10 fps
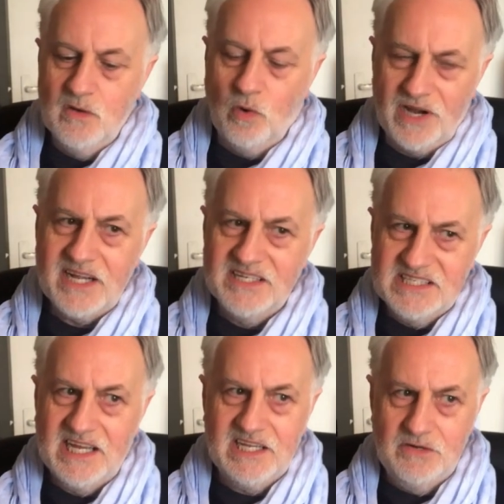What I can
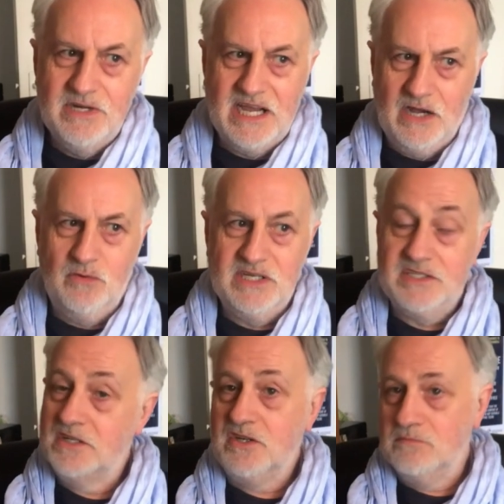tell you now is
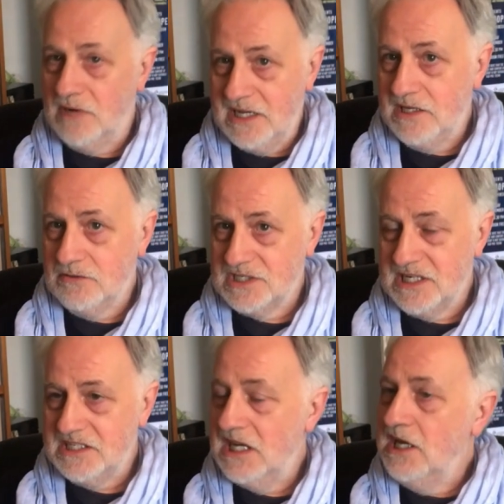that you might use
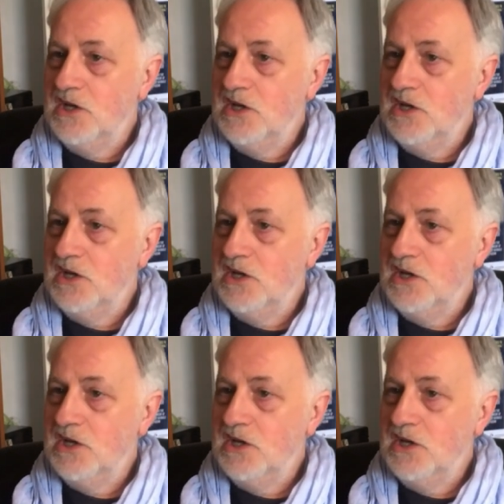it,